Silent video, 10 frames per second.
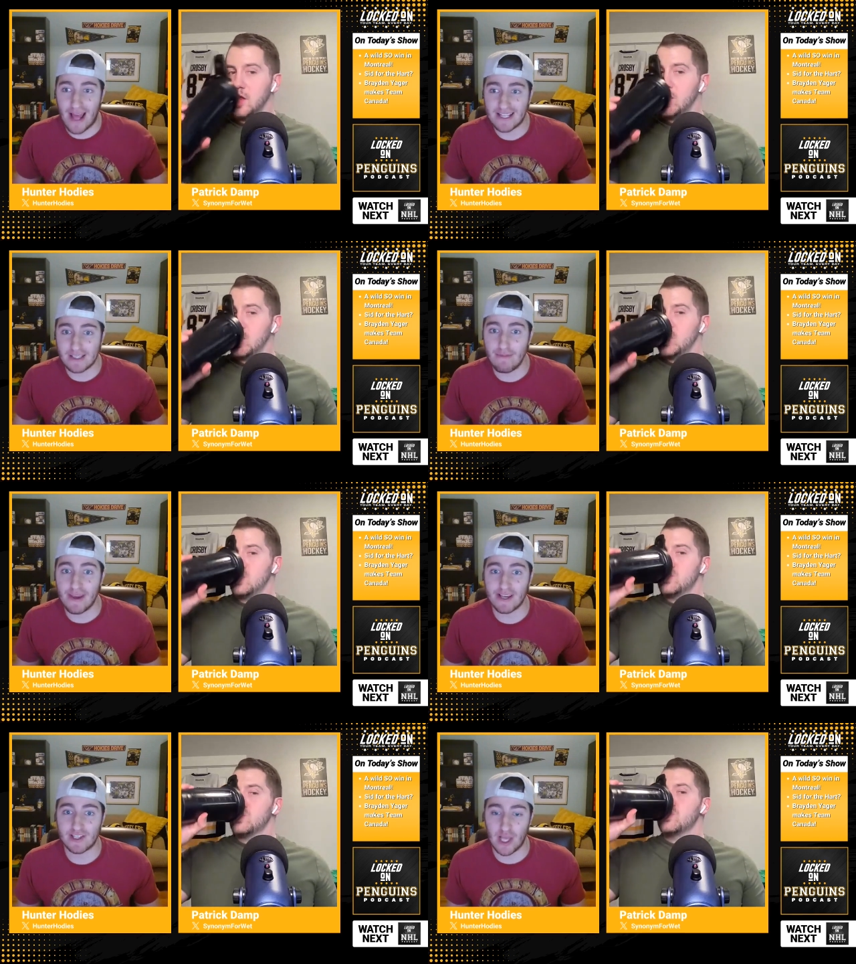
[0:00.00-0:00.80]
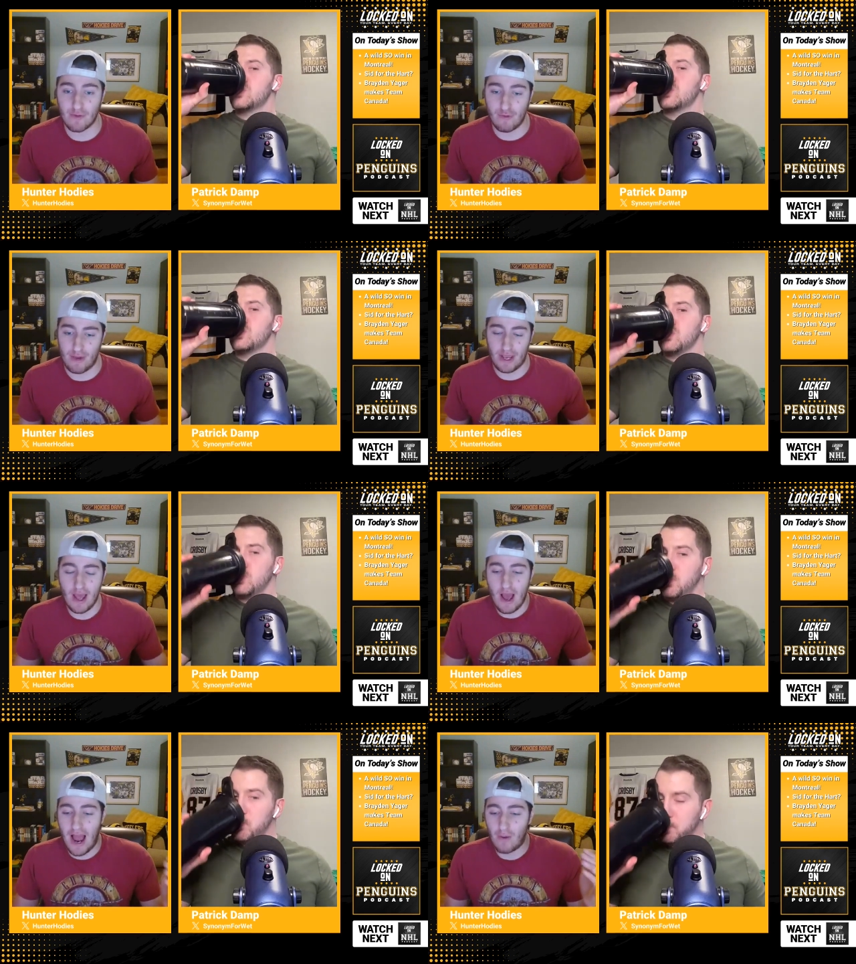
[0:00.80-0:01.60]
Speaker 1: That's the biggest thing for me.
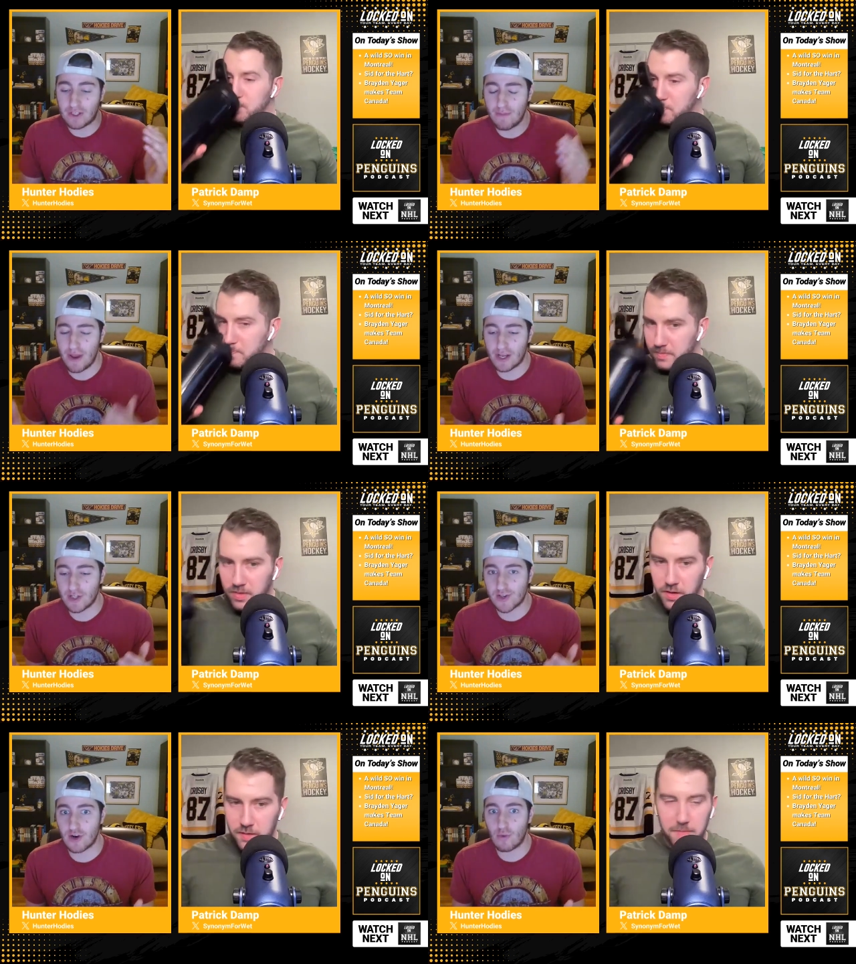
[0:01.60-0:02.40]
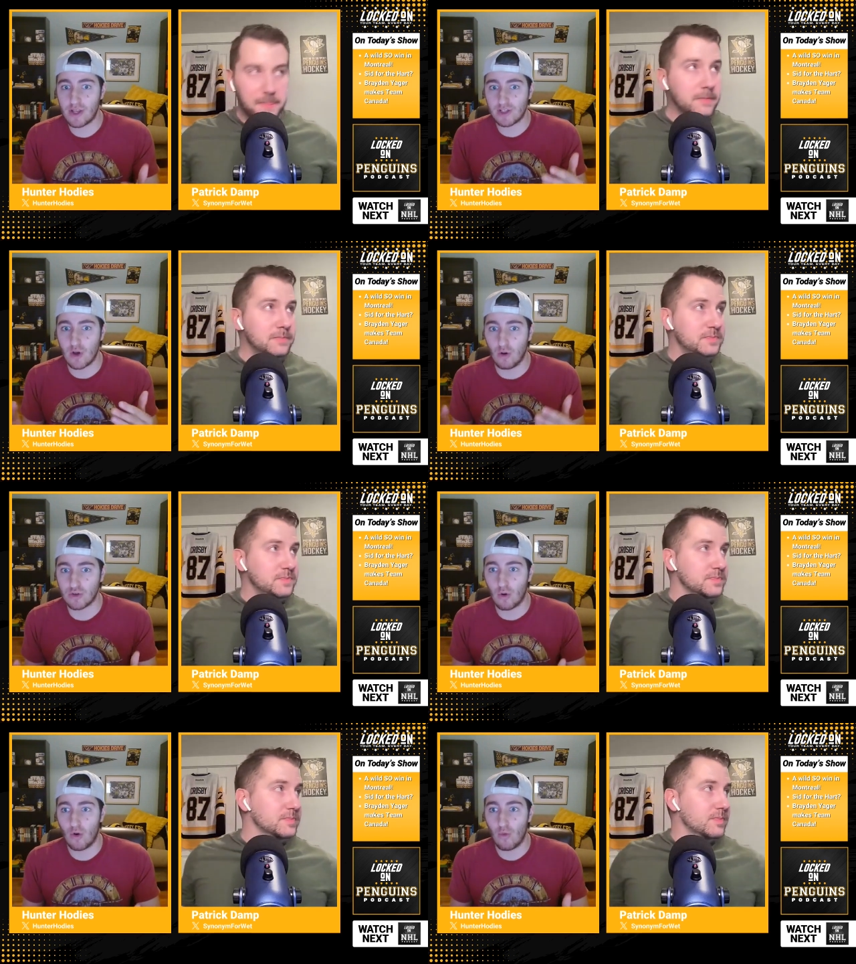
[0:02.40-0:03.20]
I was a bit concerned when his goal
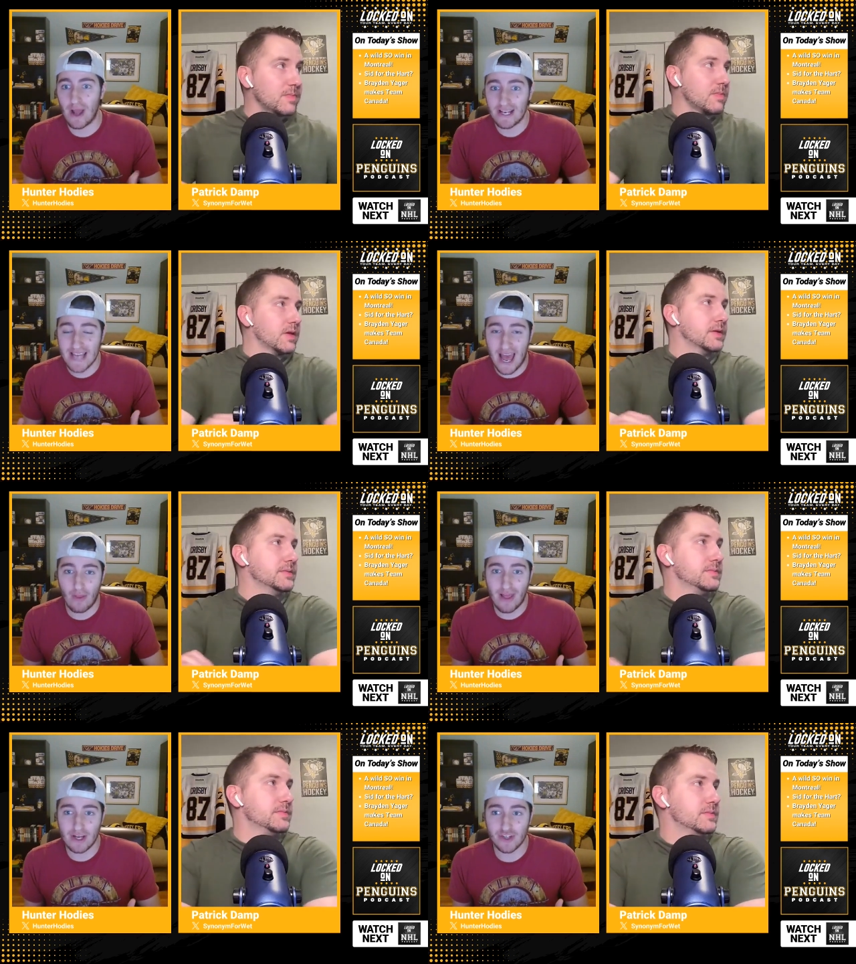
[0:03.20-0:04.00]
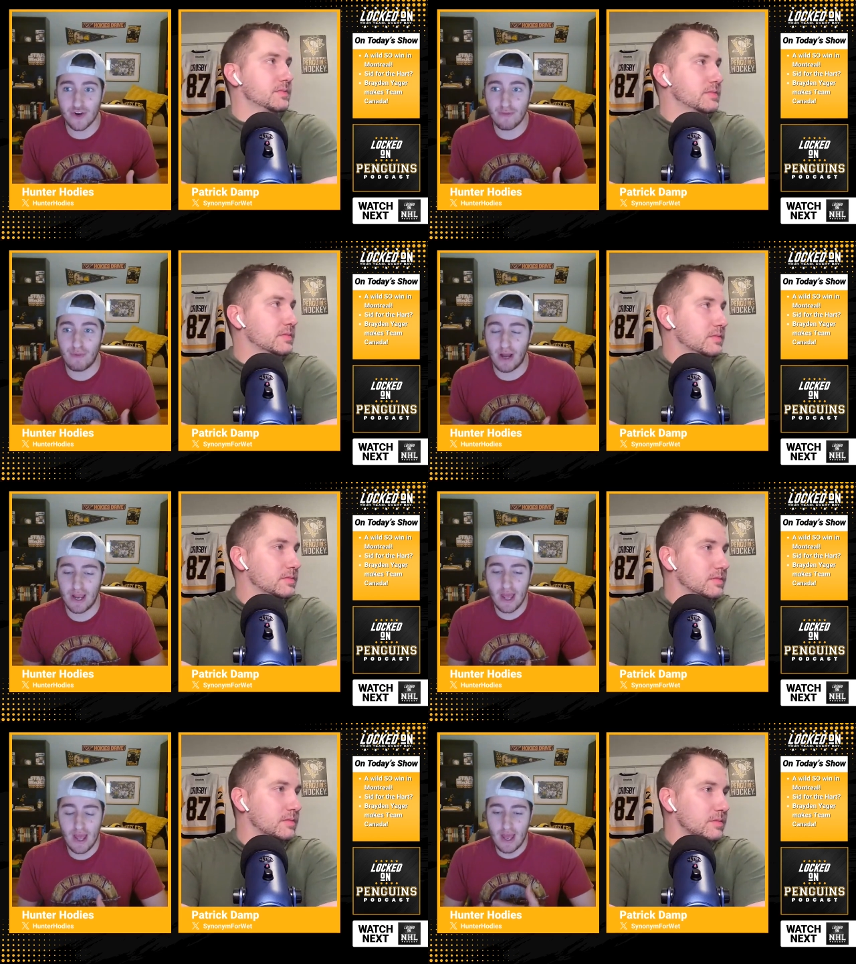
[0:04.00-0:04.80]
total went down last year,
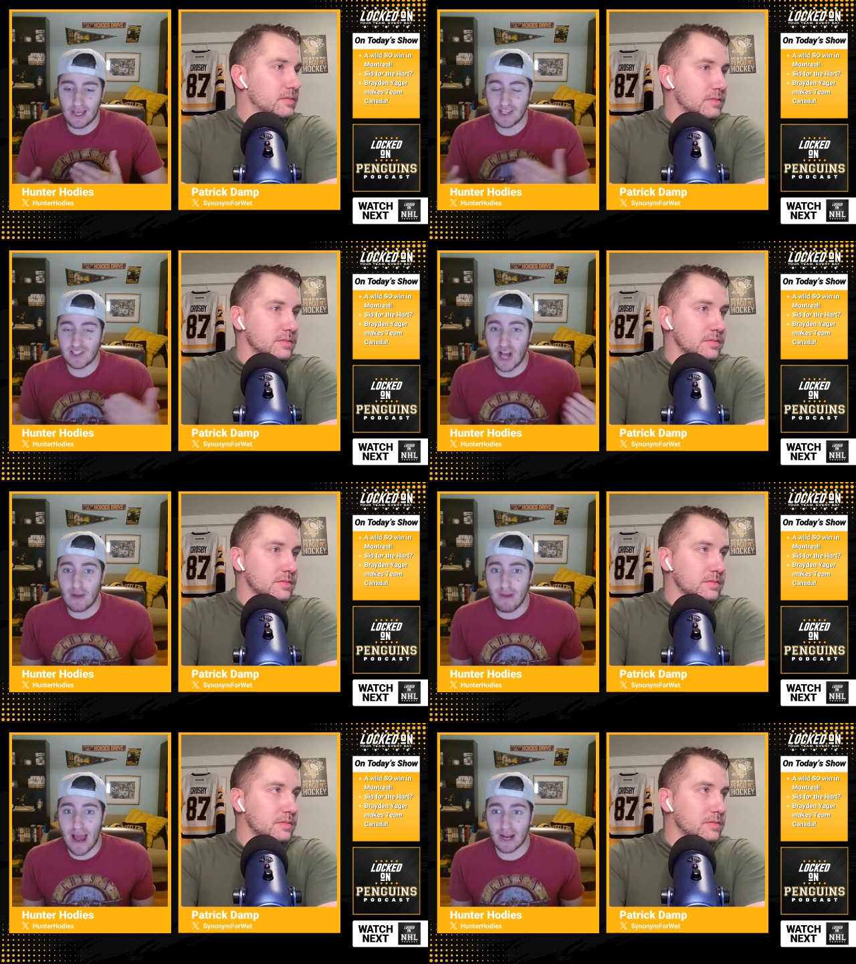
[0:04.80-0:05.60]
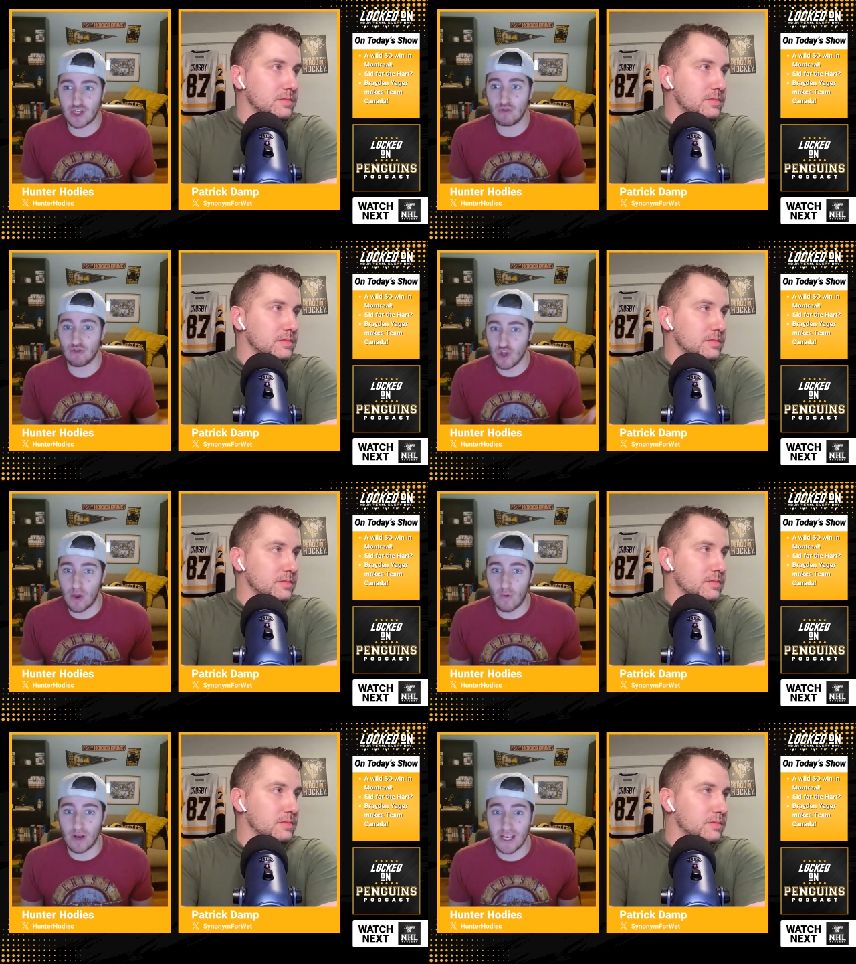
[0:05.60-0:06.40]
but he's gotten back to
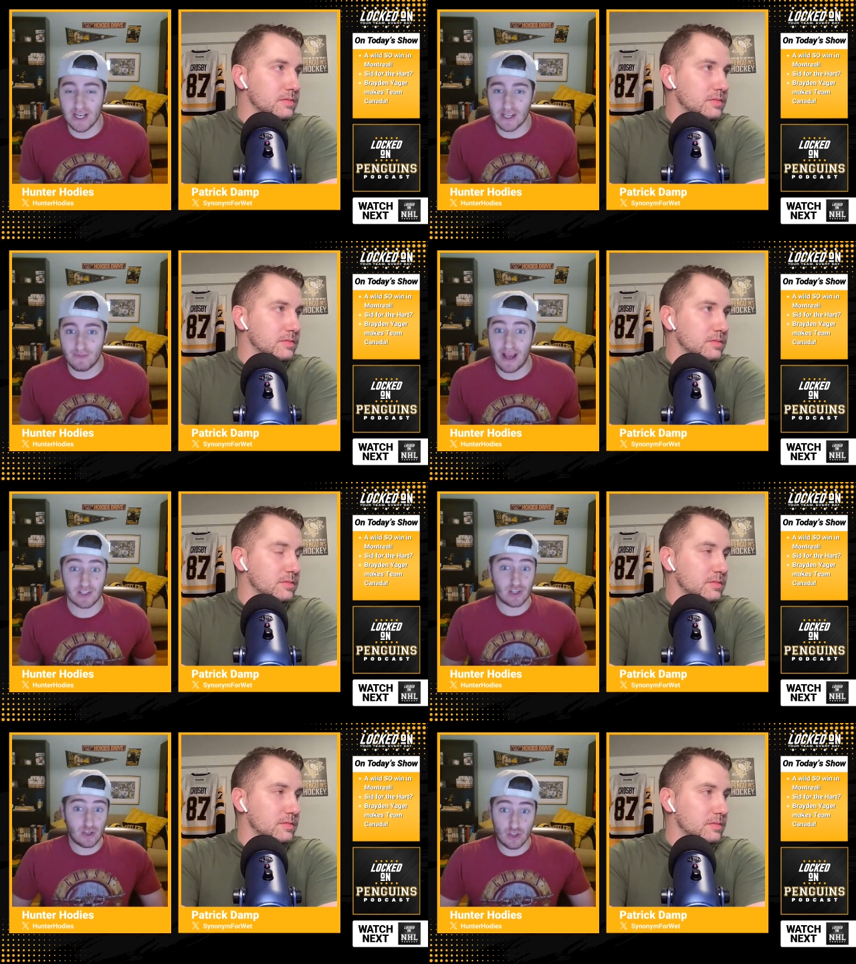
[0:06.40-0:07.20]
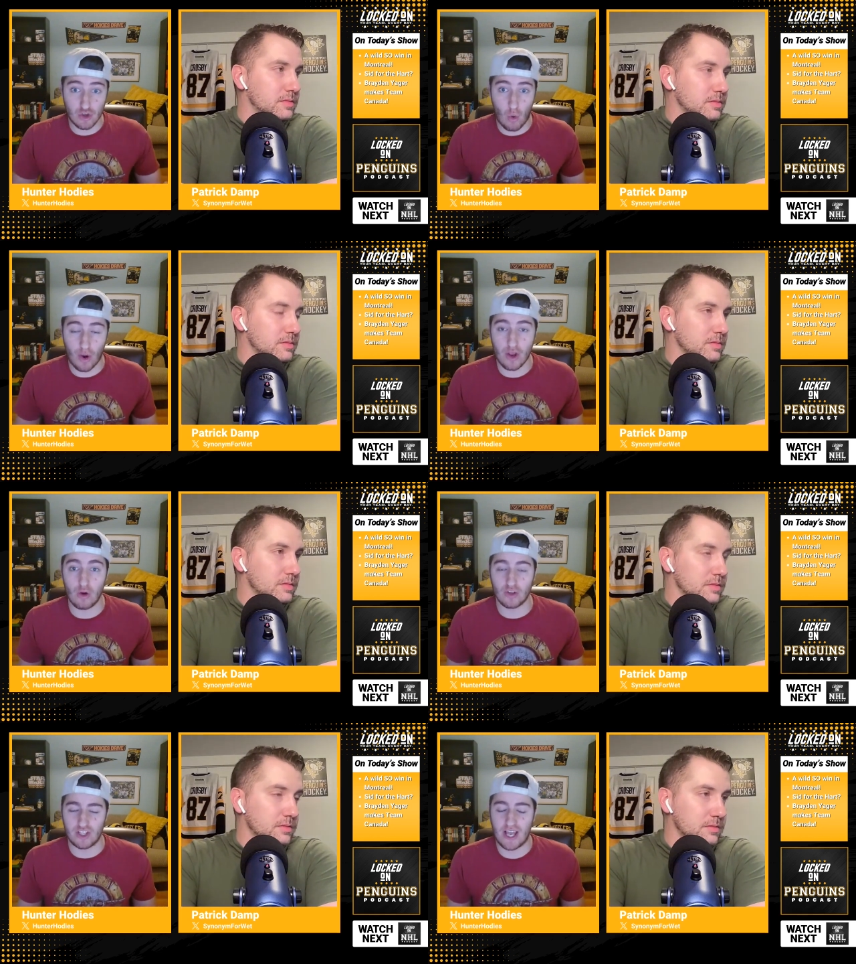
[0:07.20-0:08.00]
doing what he does best, scoring goals.